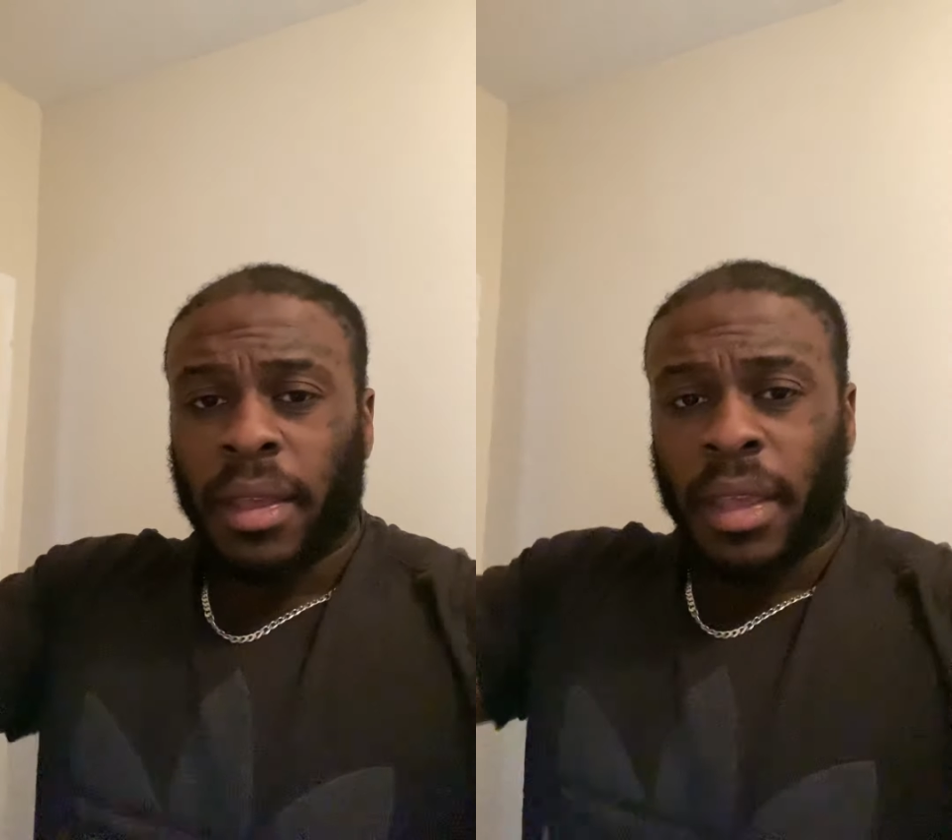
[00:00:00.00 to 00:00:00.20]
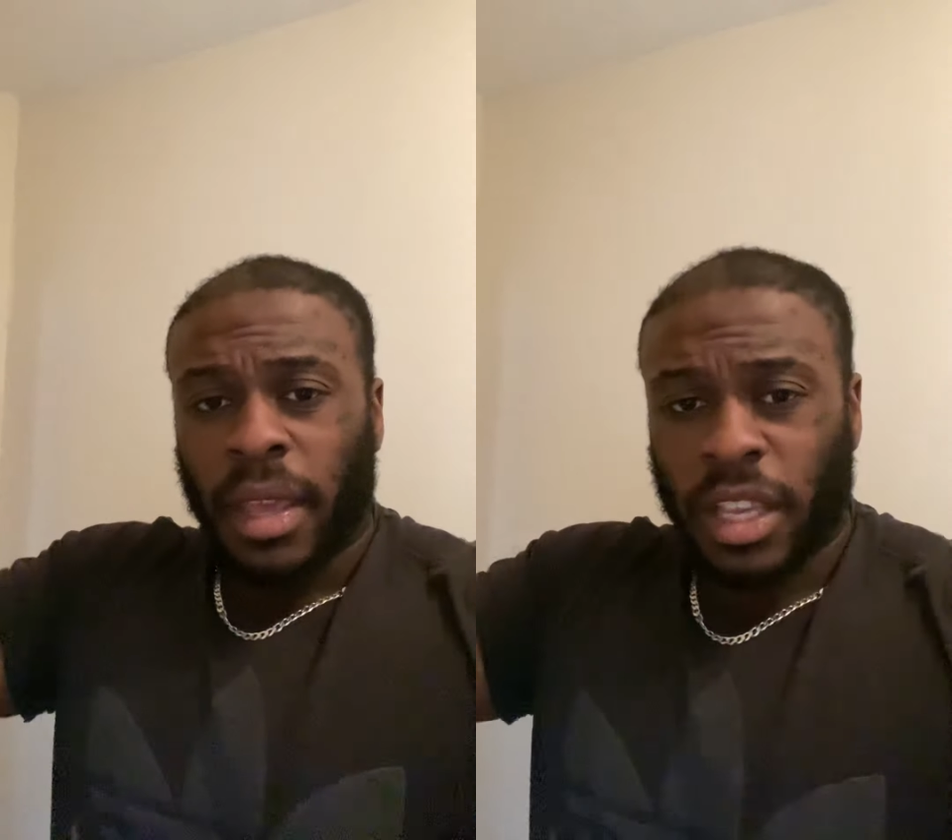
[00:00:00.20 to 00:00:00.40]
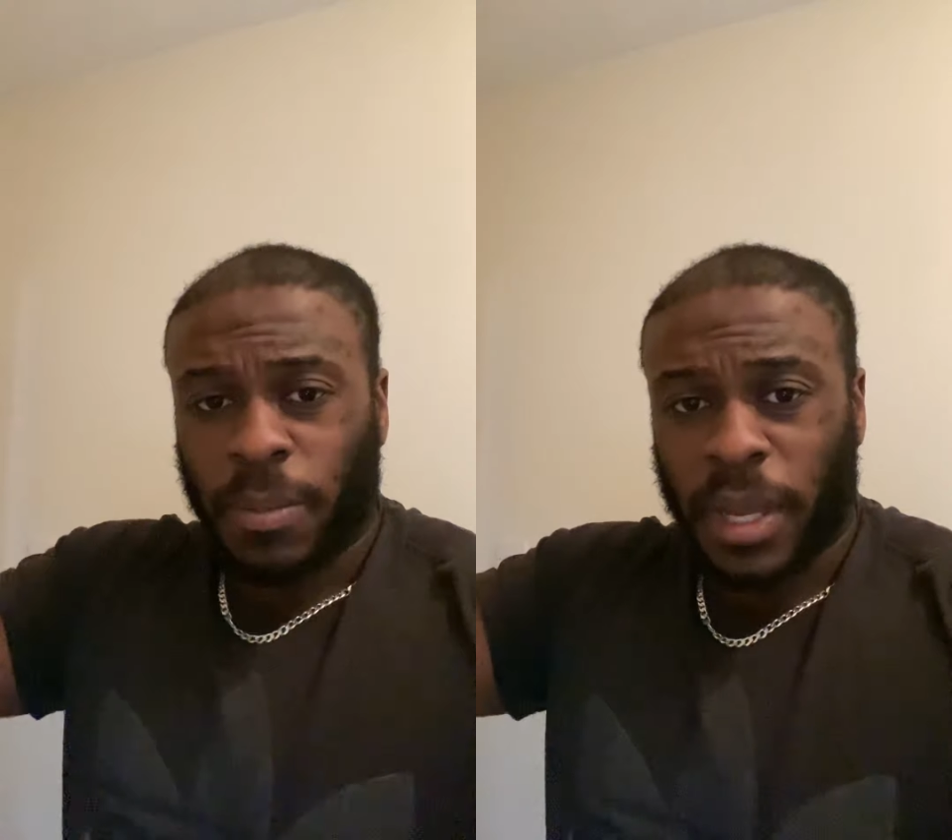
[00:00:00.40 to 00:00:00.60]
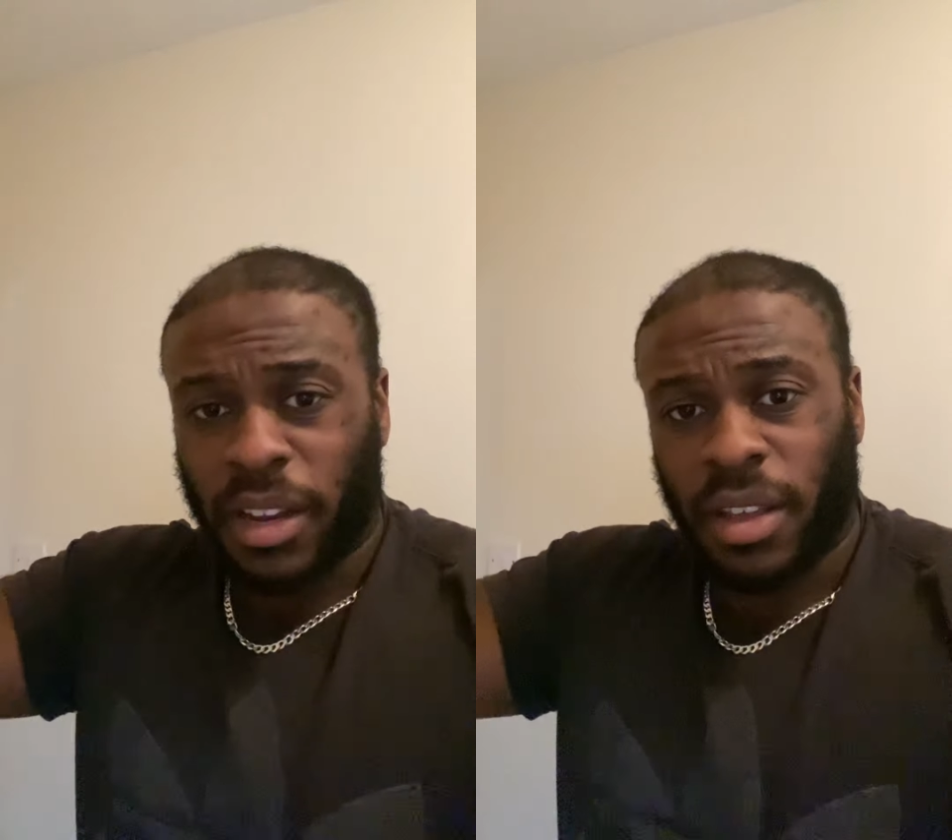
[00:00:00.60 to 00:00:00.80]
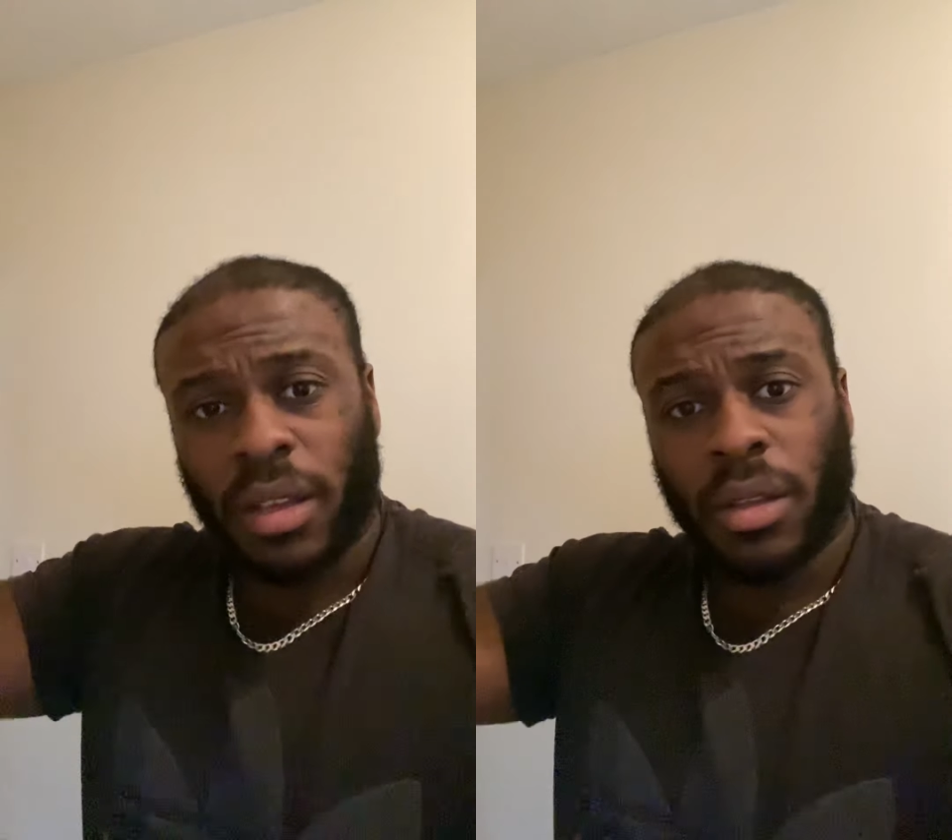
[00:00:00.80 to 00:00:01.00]
It's been
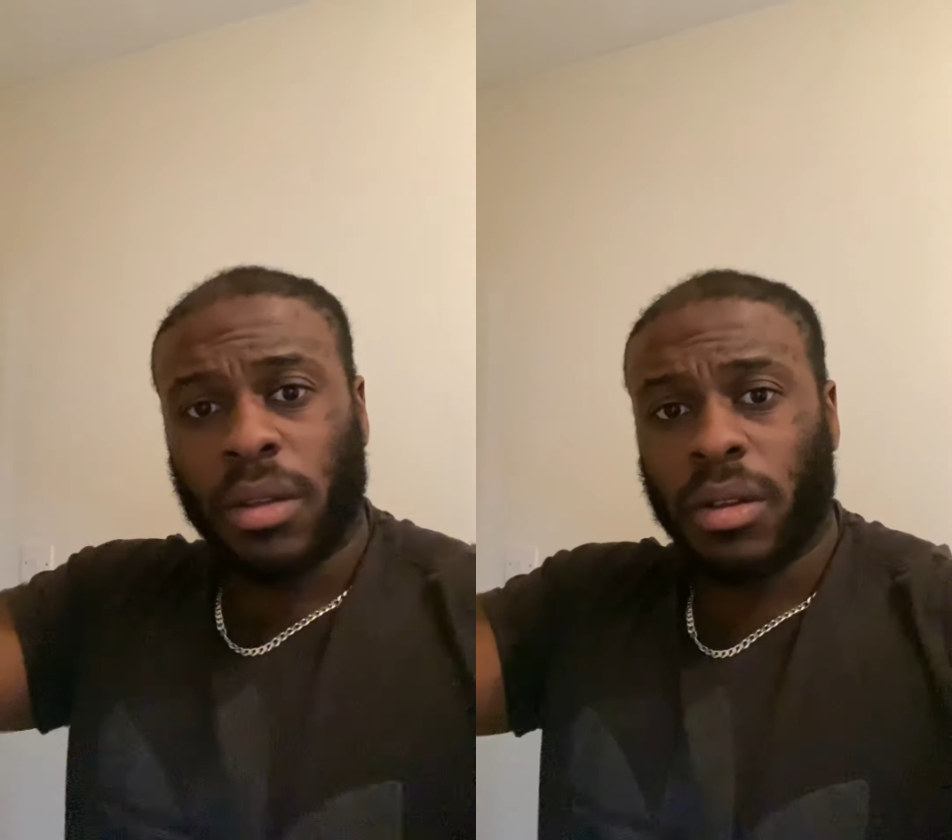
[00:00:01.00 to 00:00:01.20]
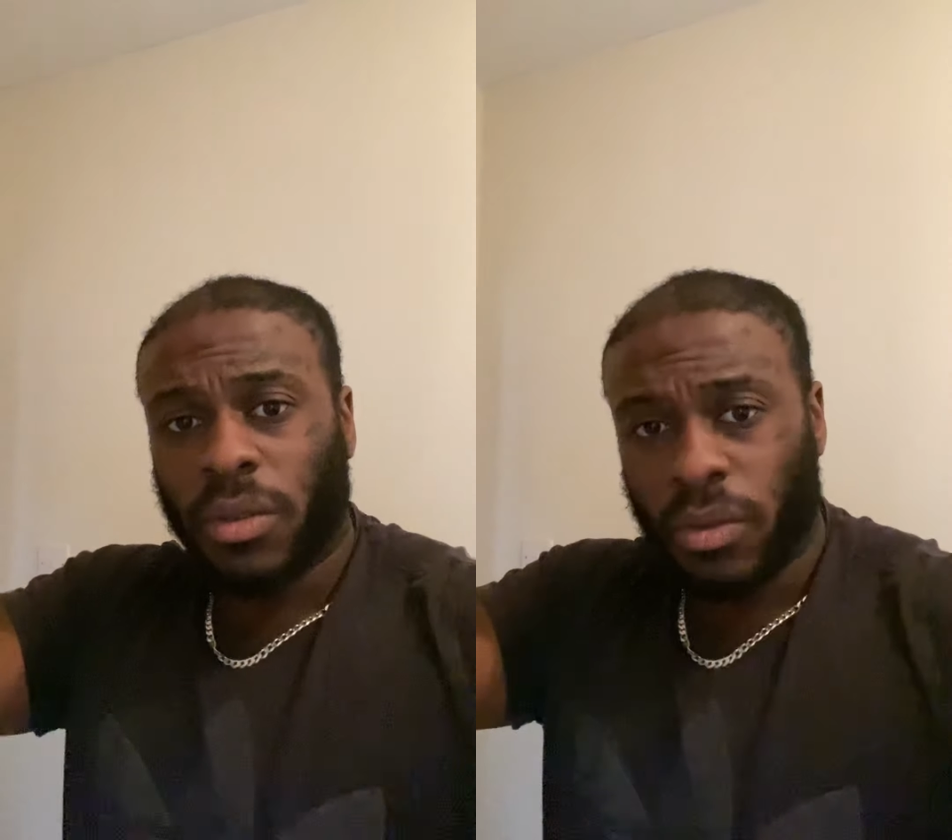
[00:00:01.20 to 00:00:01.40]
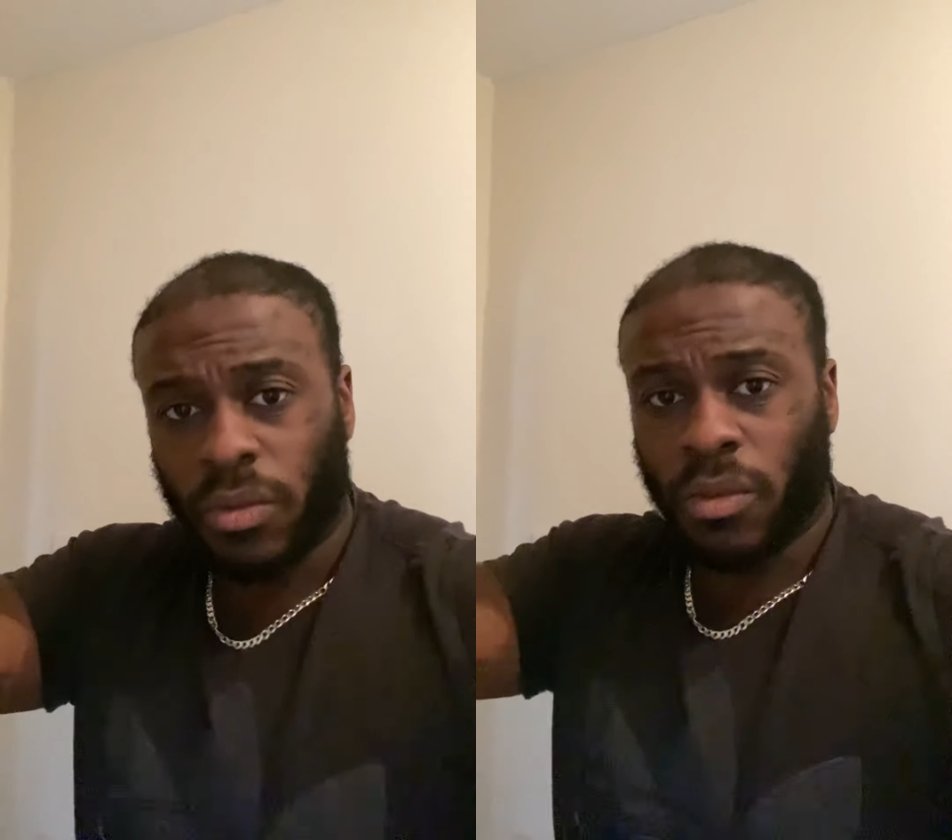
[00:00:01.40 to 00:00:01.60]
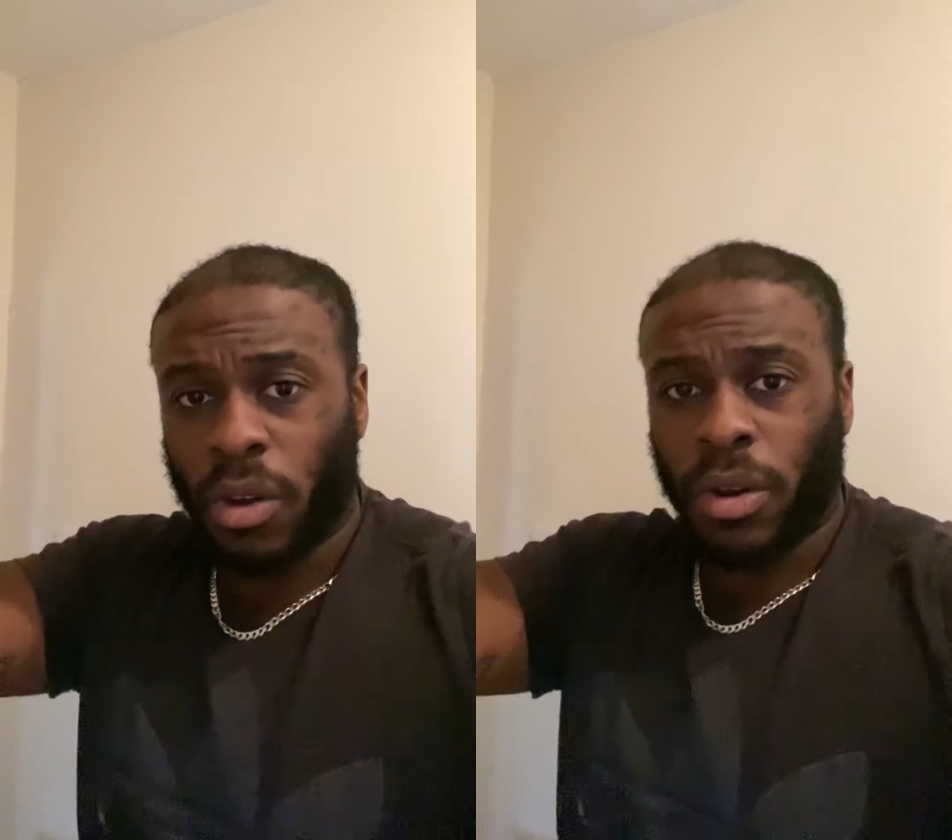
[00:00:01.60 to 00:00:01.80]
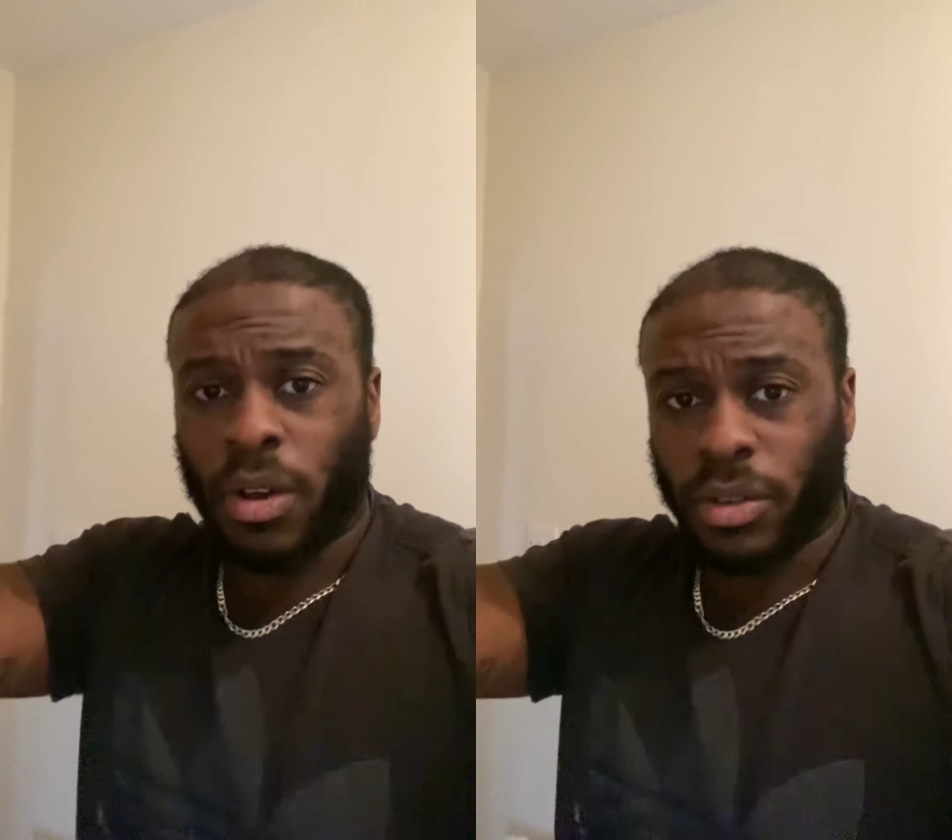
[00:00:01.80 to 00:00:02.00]
a
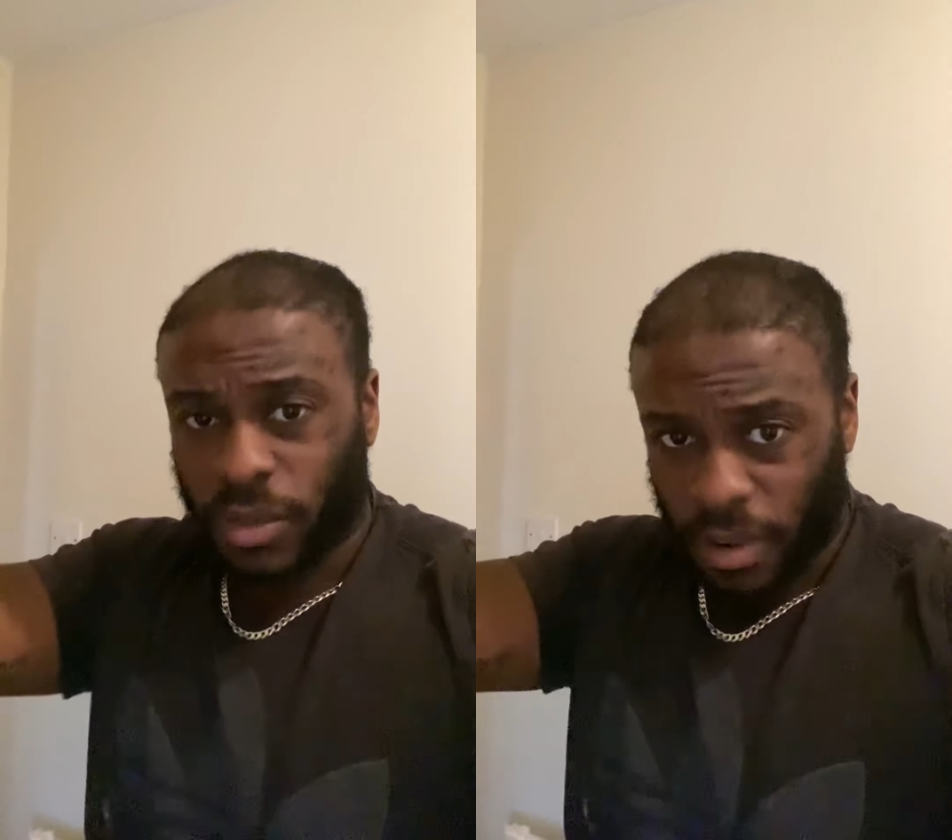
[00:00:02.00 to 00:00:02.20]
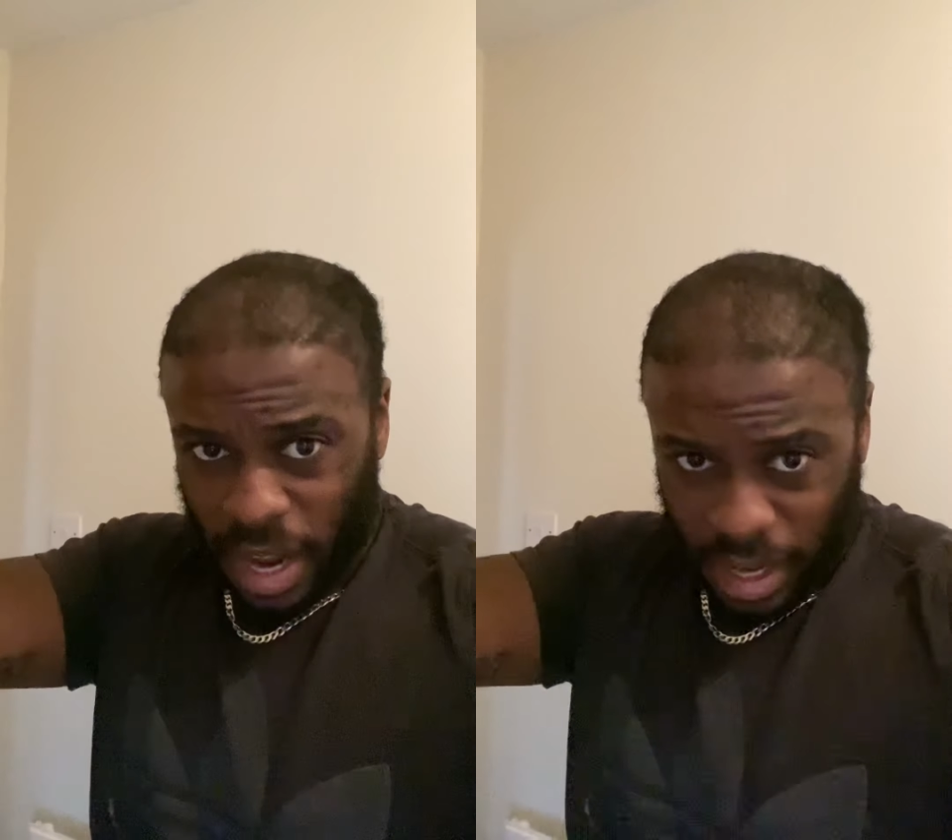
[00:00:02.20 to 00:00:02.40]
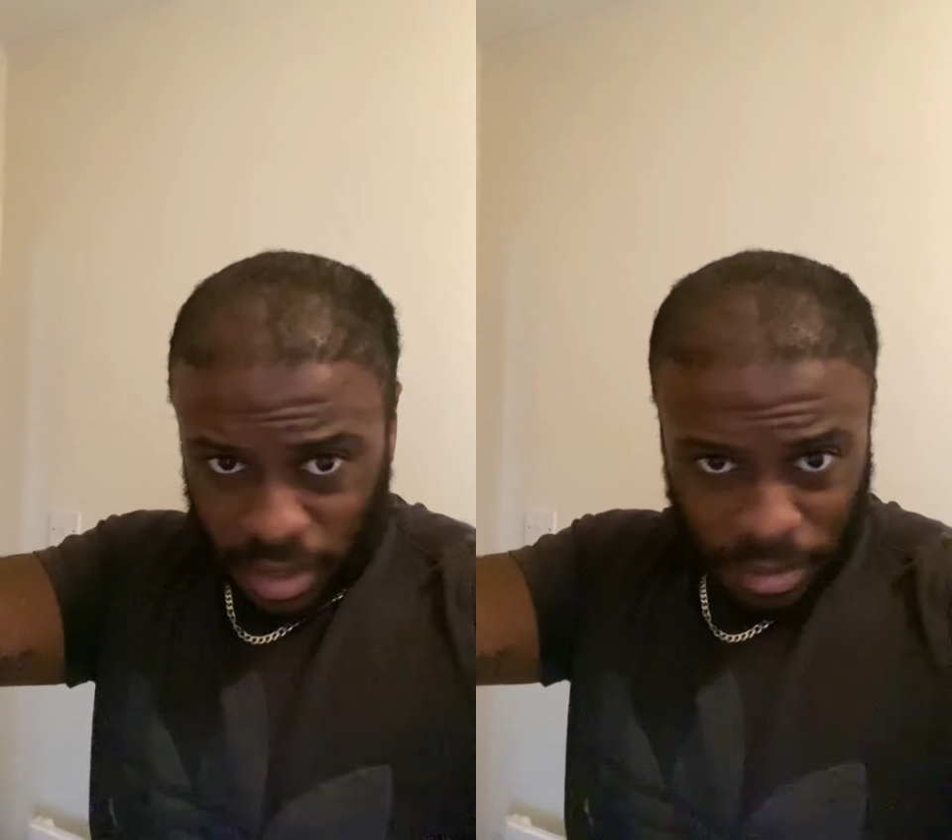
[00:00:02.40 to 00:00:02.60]
roller coaster ride.